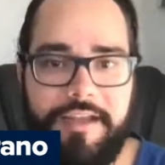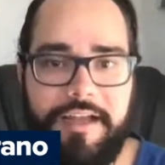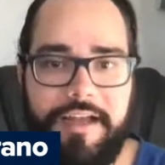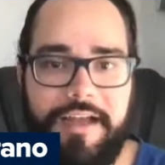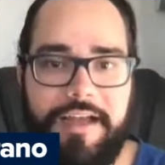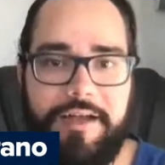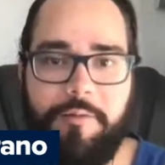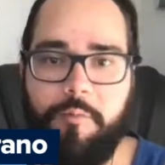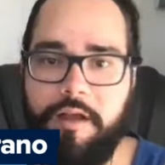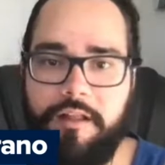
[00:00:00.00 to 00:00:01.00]

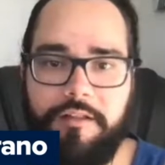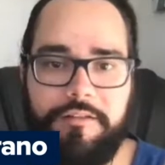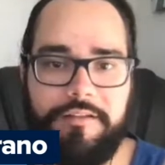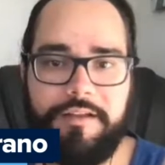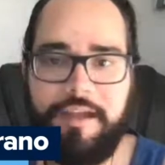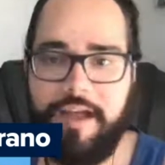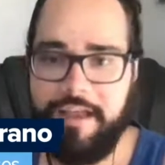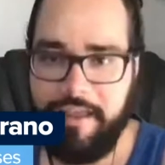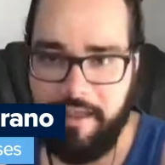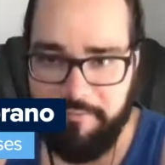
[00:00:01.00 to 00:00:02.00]
well,
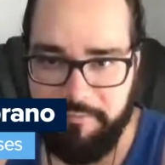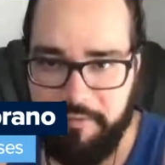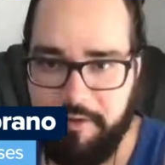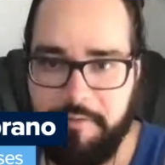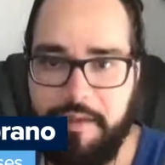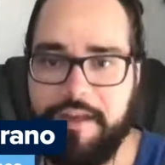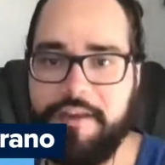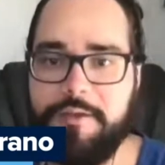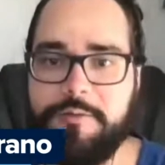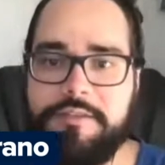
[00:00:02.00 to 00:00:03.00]
I have very
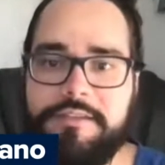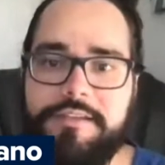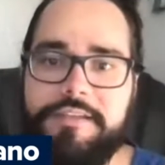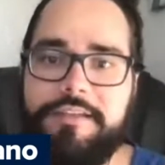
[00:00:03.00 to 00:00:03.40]
bad news.